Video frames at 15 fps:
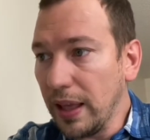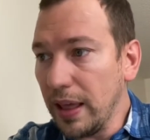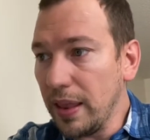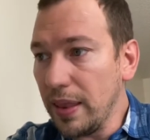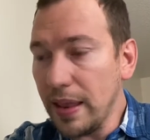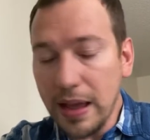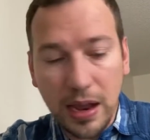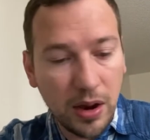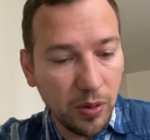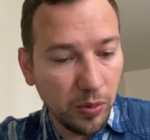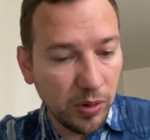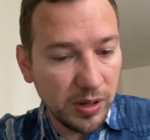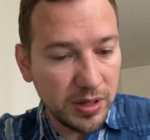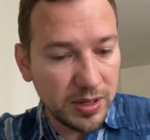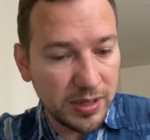and that
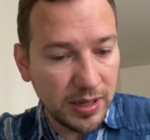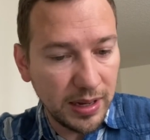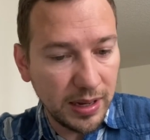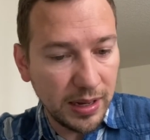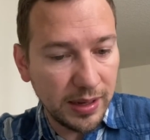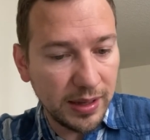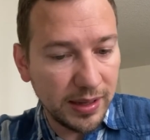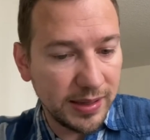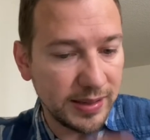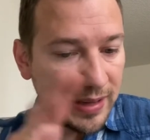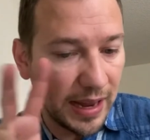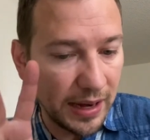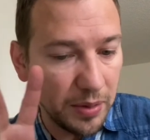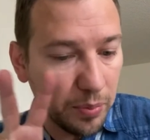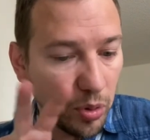was the
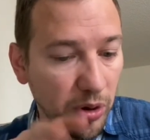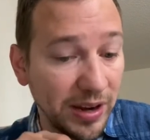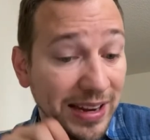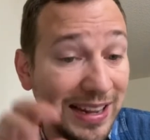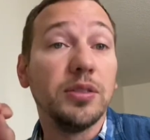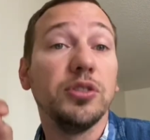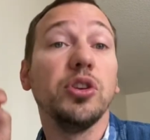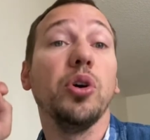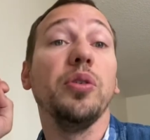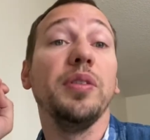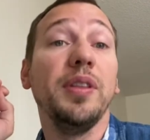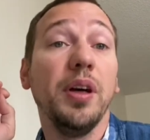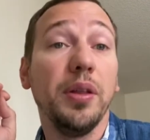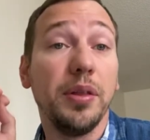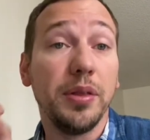second point. So
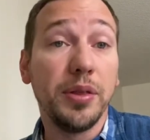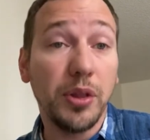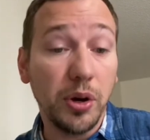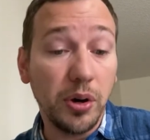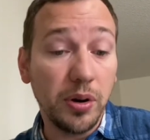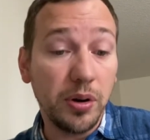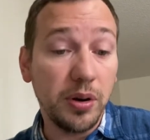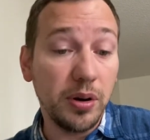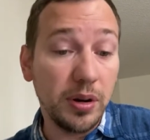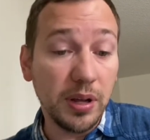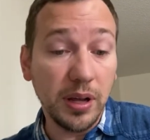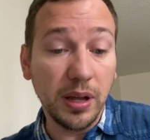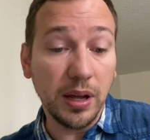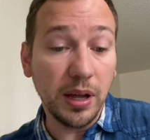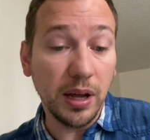the
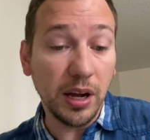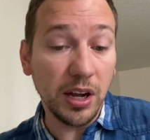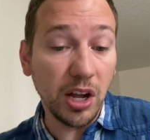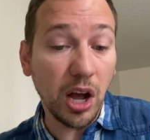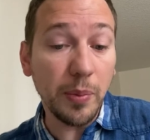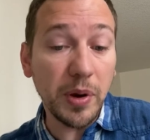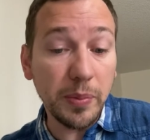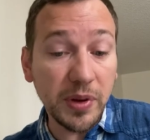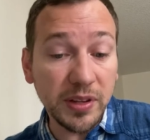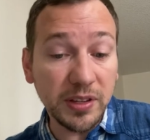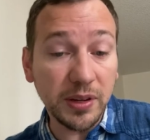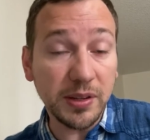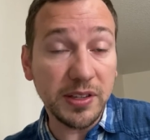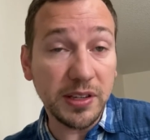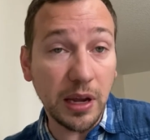third common
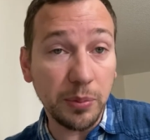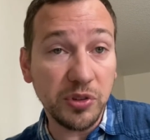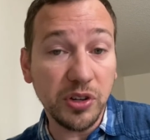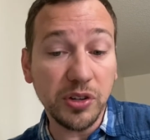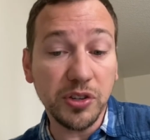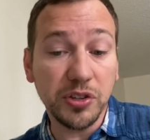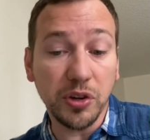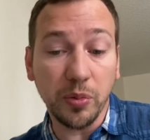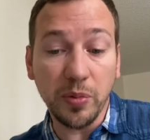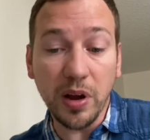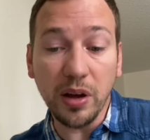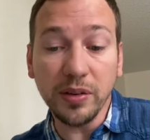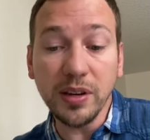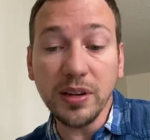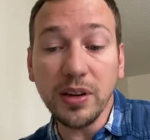misconception
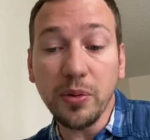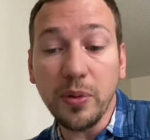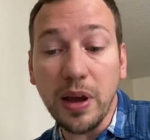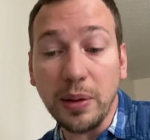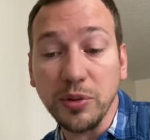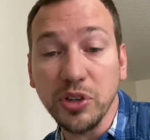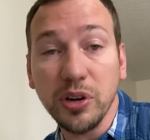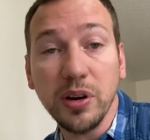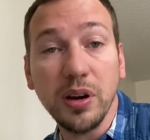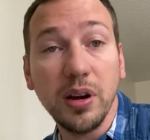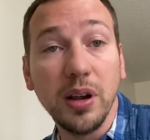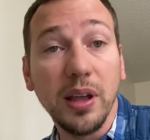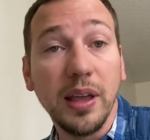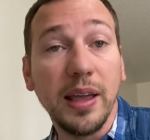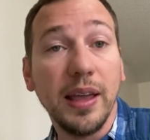surrounding the
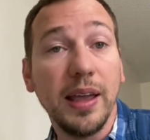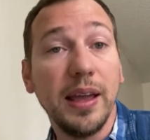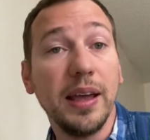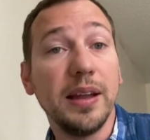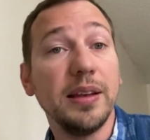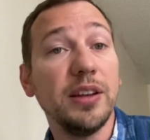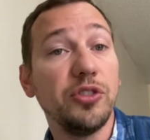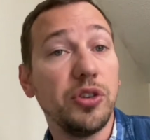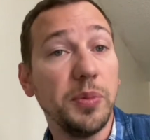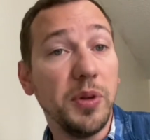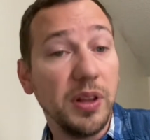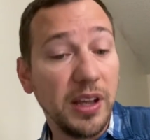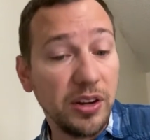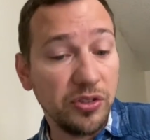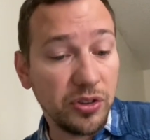rapture and the
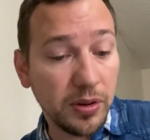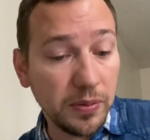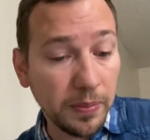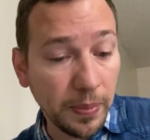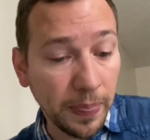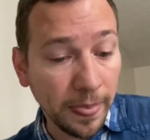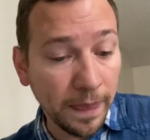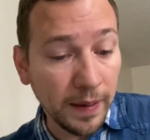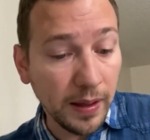tribulation